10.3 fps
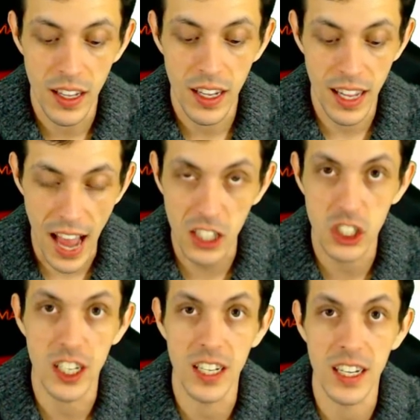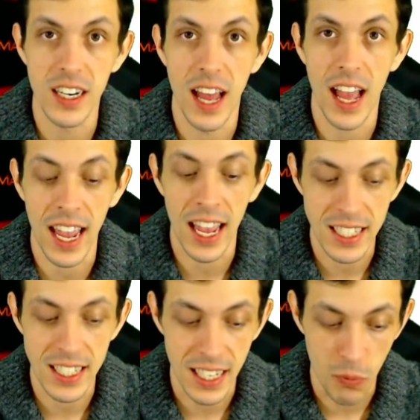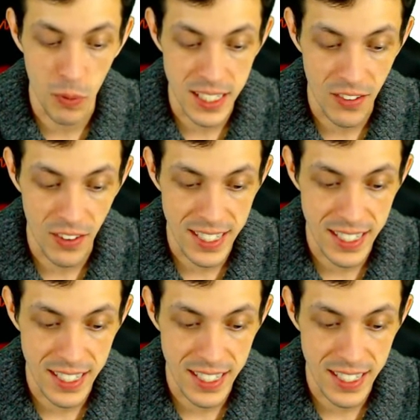connection and receiving its